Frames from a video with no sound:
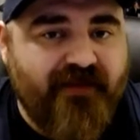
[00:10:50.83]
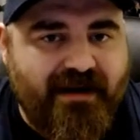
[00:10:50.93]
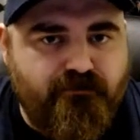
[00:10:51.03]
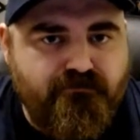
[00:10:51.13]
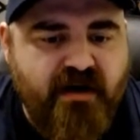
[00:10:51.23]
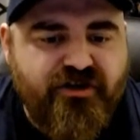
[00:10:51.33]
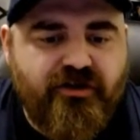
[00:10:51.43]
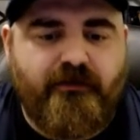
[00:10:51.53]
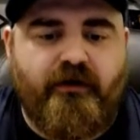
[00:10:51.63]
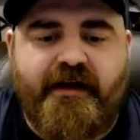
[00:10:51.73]
and
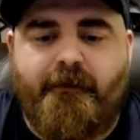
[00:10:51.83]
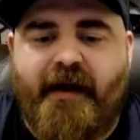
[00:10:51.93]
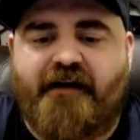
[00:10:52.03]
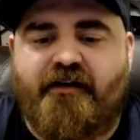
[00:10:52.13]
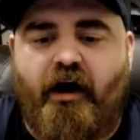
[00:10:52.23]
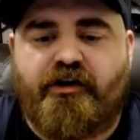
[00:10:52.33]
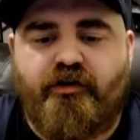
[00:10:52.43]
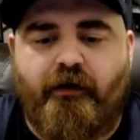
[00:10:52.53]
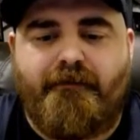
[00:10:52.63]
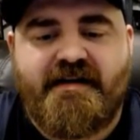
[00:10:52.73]
measurable impact on
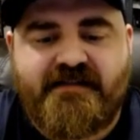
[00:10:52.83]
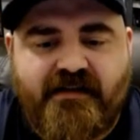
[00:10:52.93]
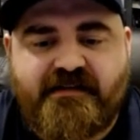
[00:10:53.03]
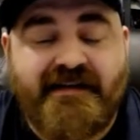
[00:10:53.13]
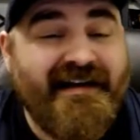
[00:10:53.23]
your business.